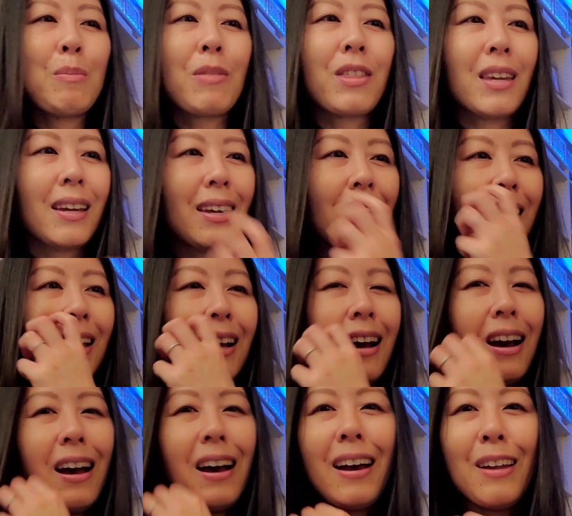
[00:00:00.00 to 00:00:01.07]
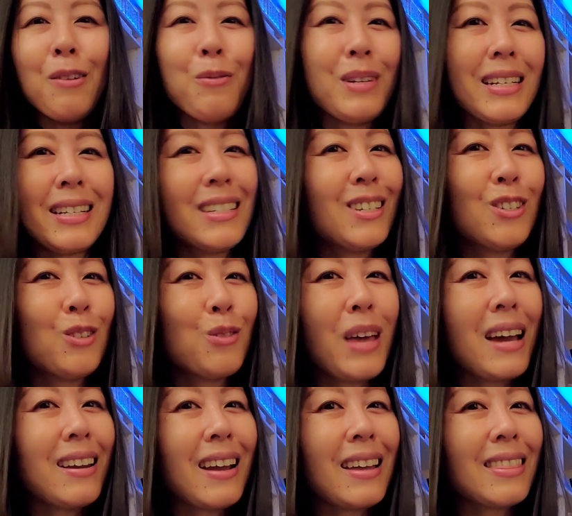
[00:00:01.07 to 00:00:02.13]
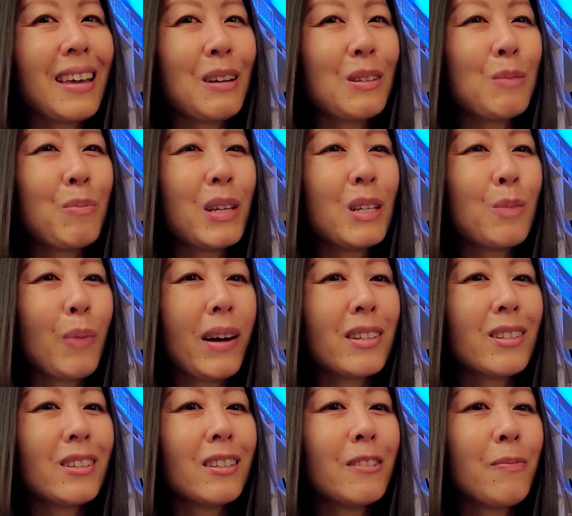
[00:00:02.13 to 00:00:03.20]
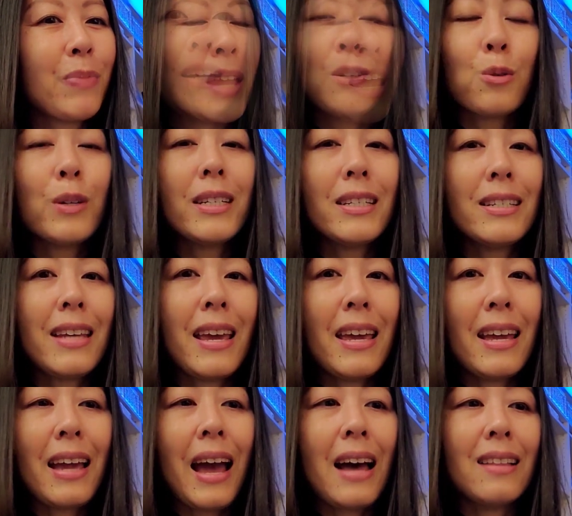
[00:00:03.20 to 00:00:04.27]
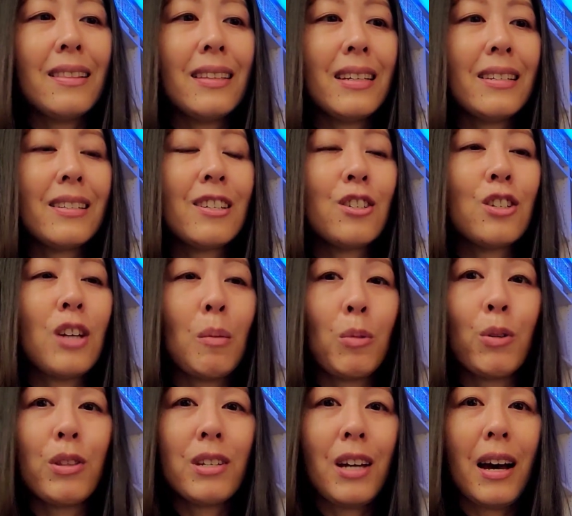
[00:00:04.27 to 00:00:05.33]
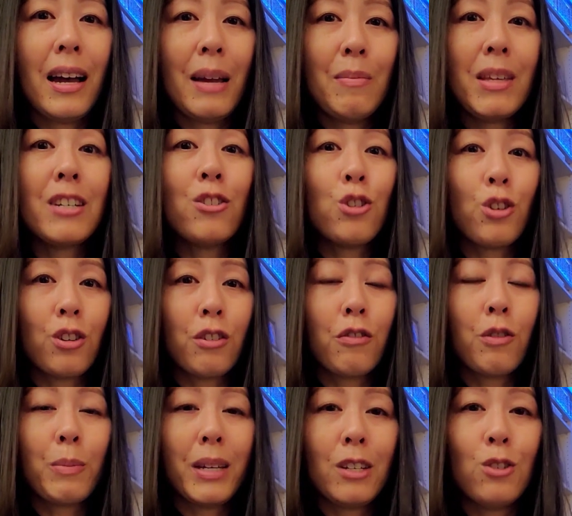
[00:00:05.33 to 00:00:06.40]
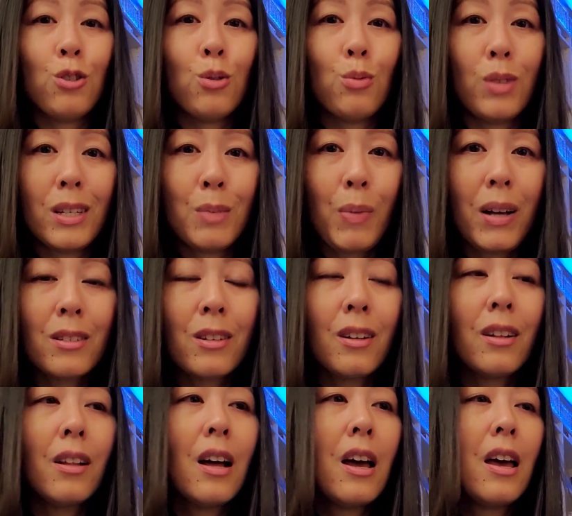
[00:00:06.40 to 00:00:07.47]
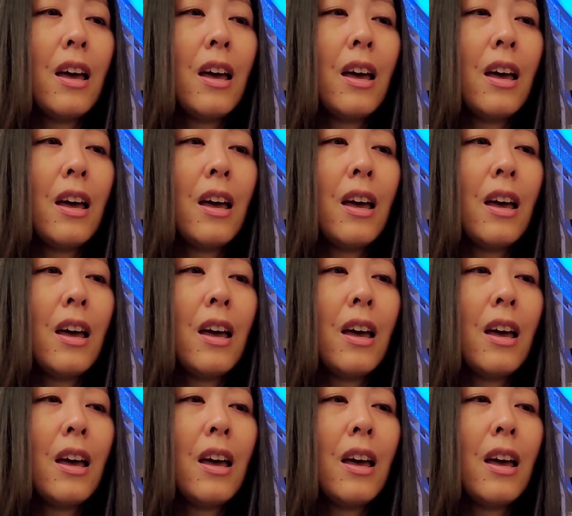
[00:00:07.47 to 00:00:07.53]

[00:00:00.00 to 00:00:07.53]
I'm thinking, I don't need to do that 9,000 piece puzzle. That's going to take at least double the time that it took for me to do this puzzle.